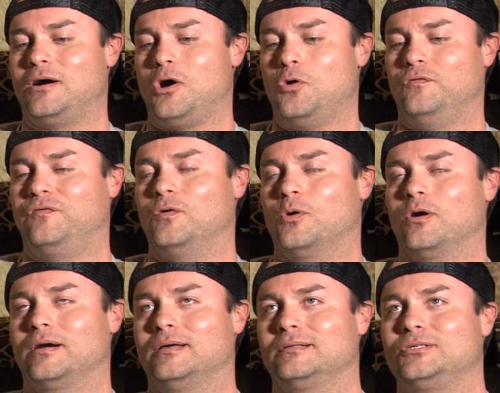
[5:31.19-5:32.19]
'04
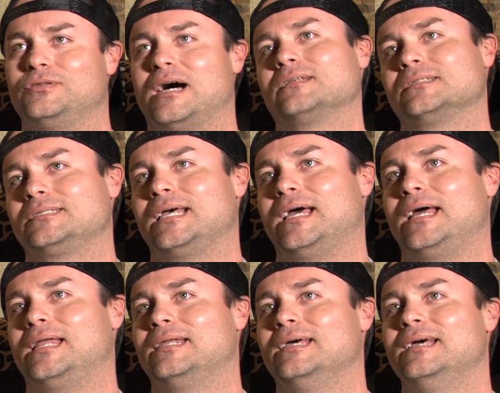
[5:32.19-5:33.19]
to
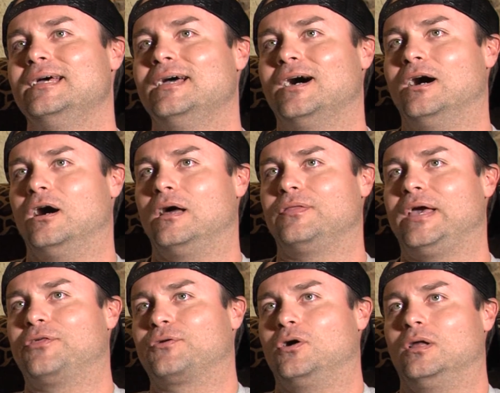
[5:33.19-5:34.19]
2010 on. They
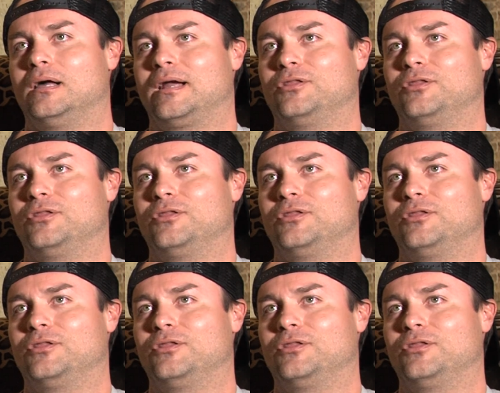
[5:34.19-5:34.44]
throw a lot of their